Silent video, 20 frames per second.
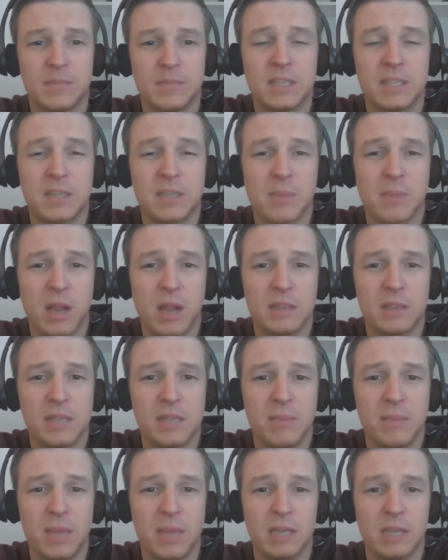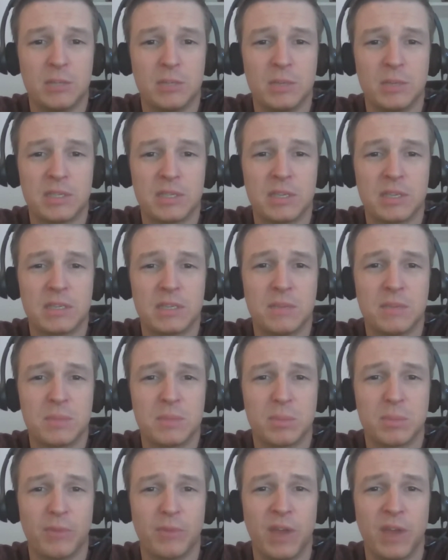And some content management
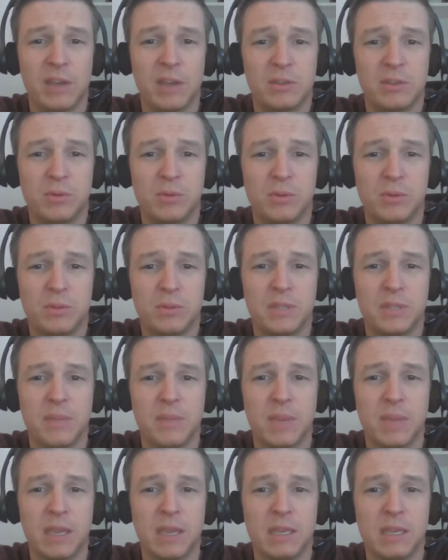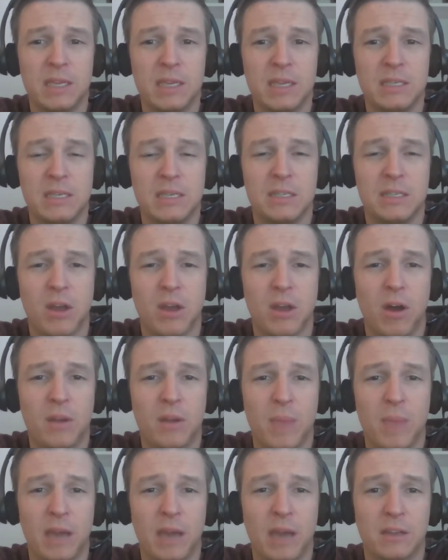systems provide tools that make it easy to
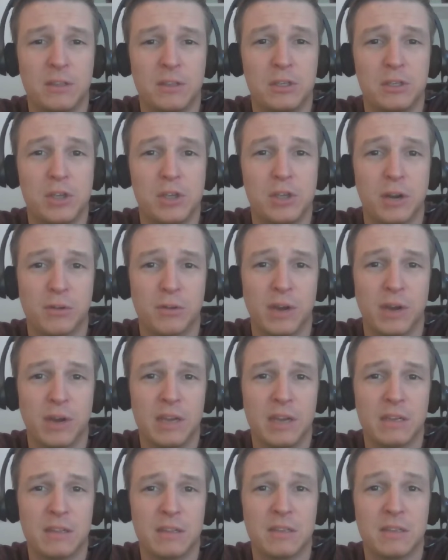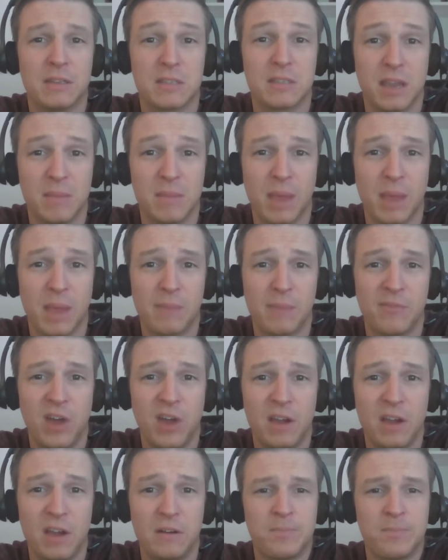automatically generate this sitemap
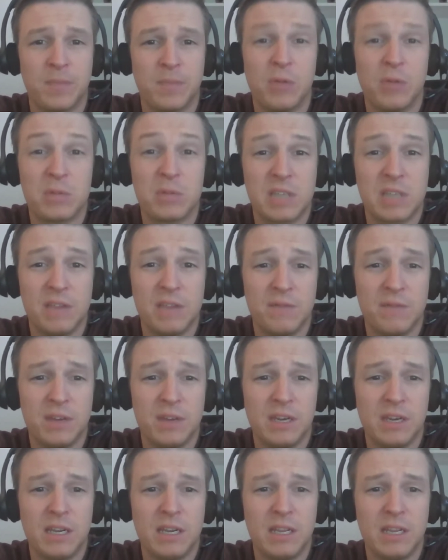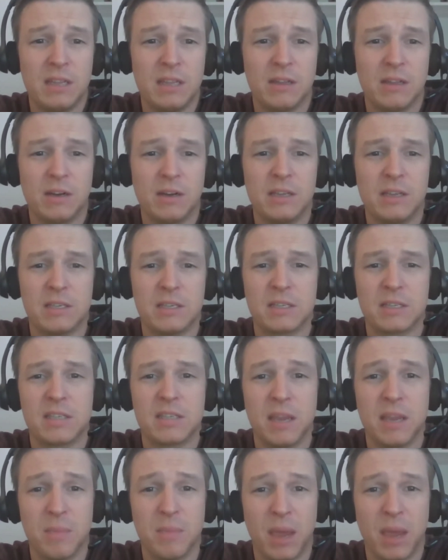file. Now, in Sitefinity, there is a
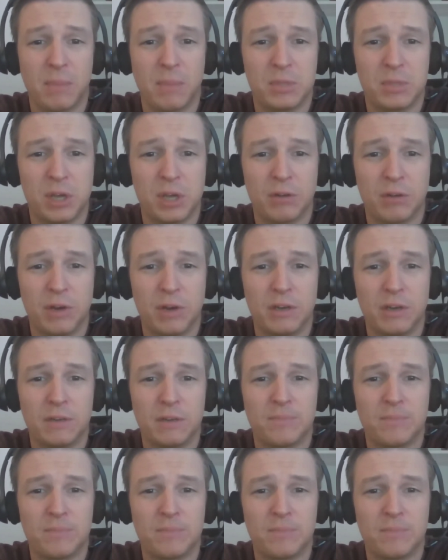sitemap generator,